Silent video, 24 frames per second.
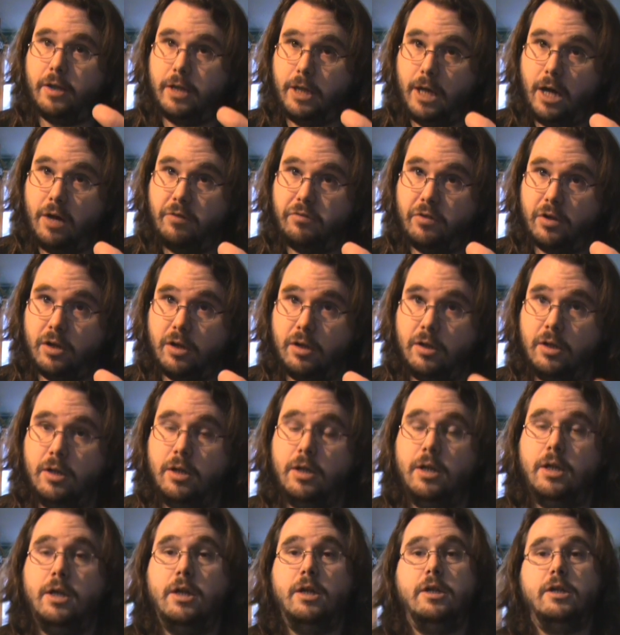the other.
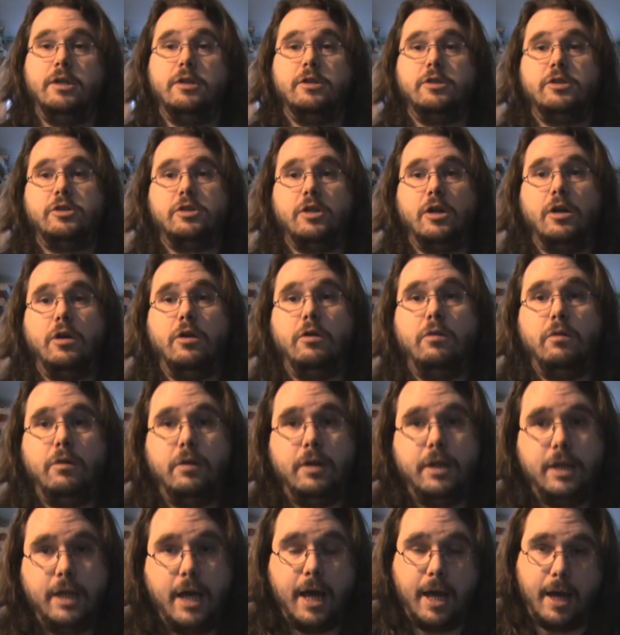So
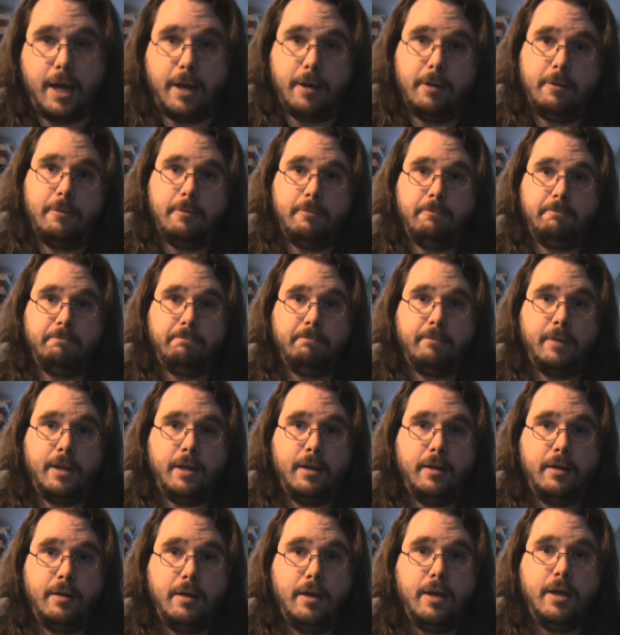yeah,
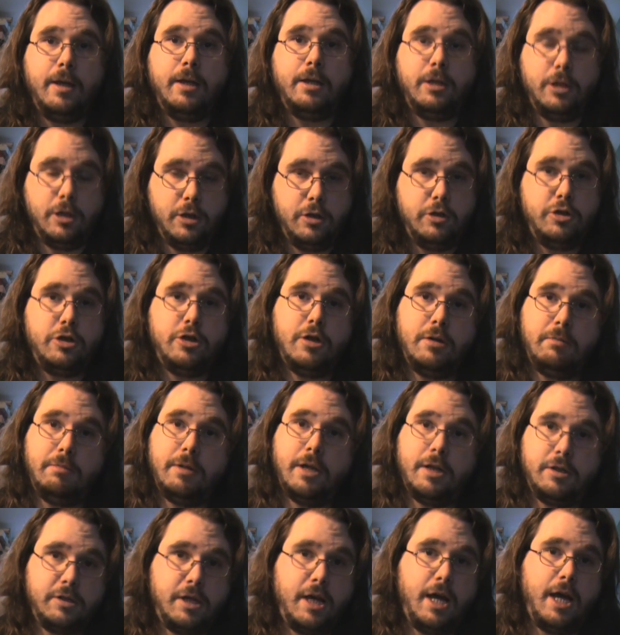YouTube
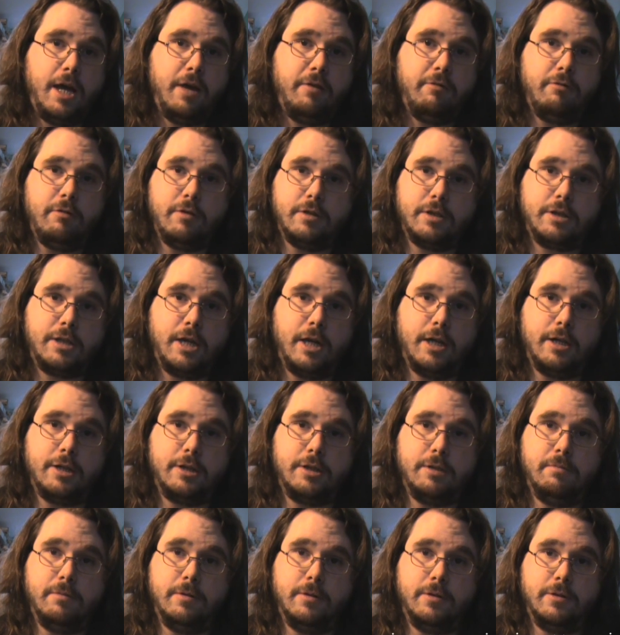does care for its
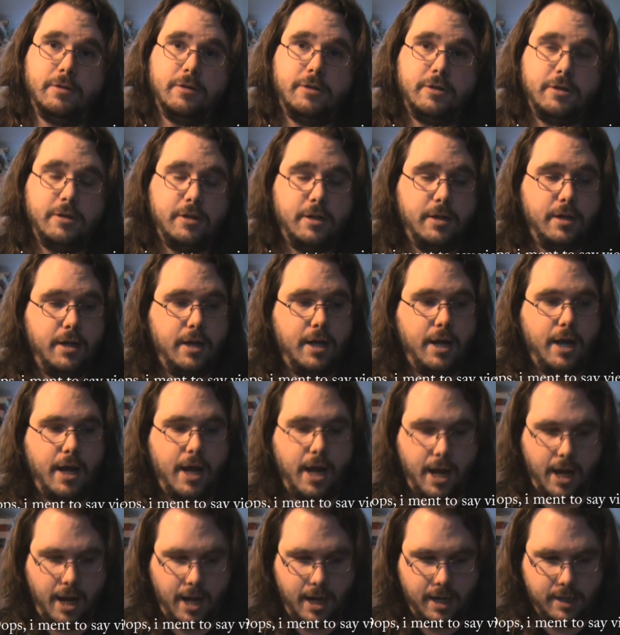customers,
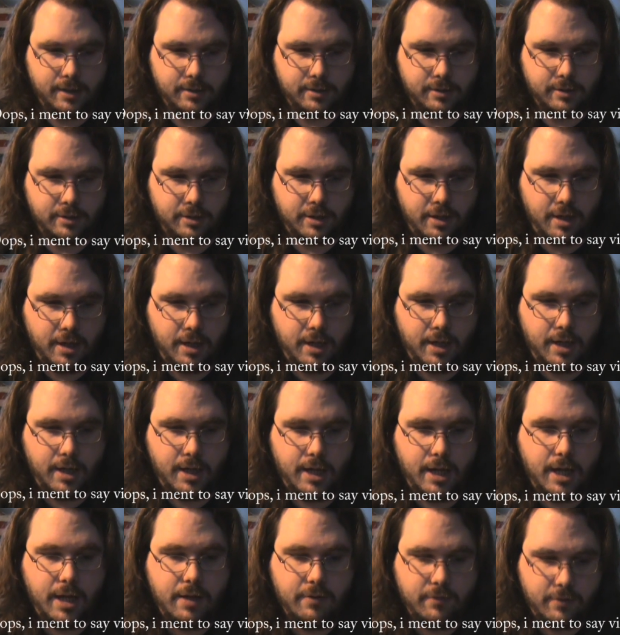and
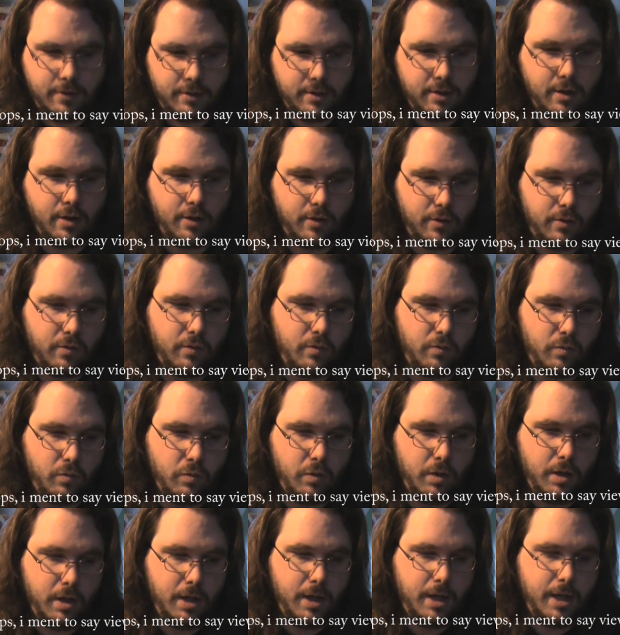even though
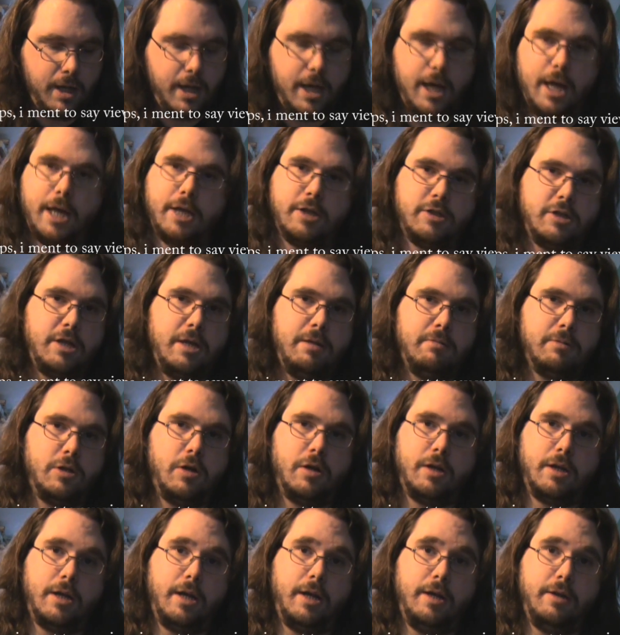it seems
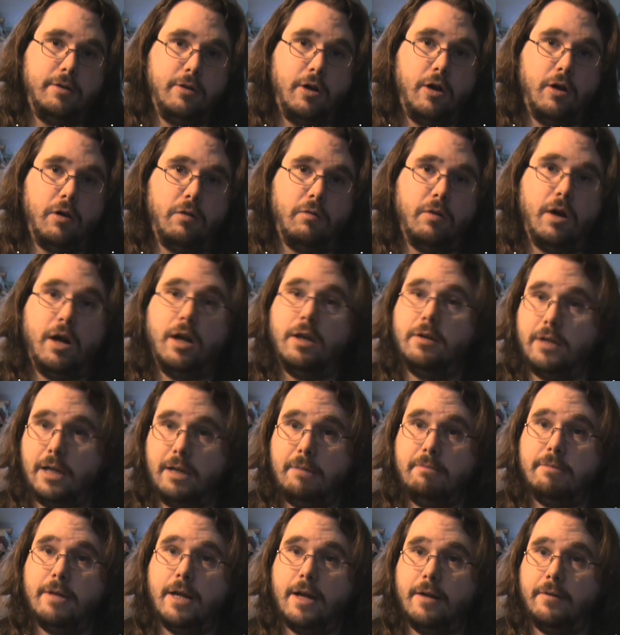like they don't,
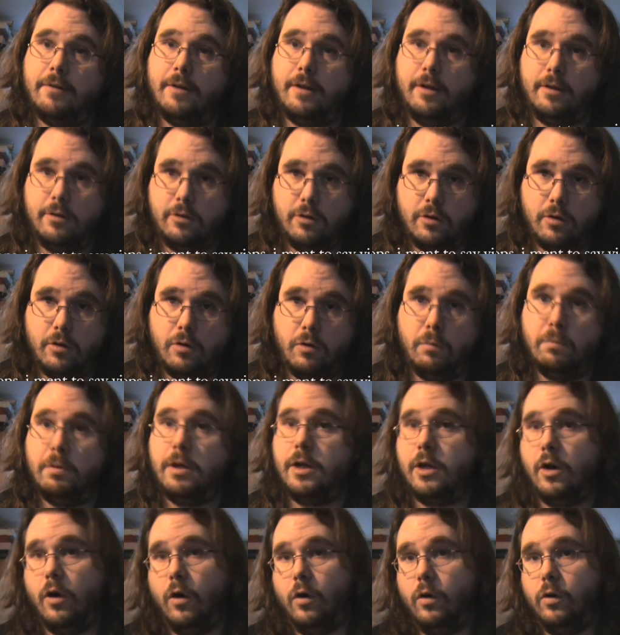deep down they do,
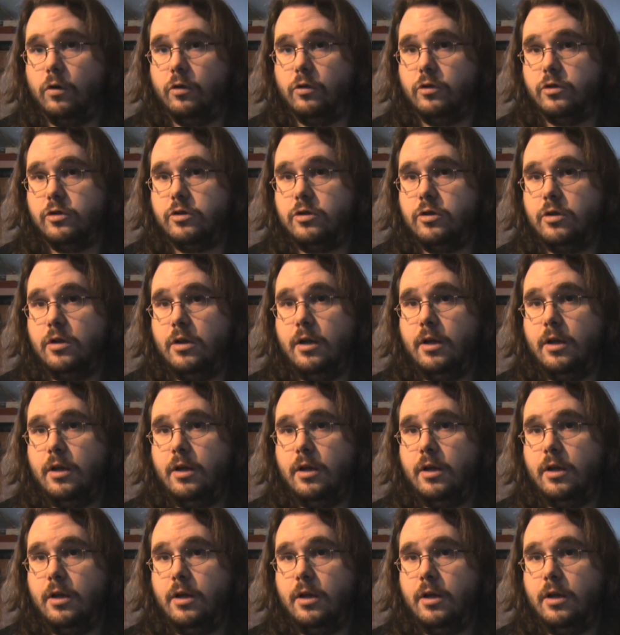because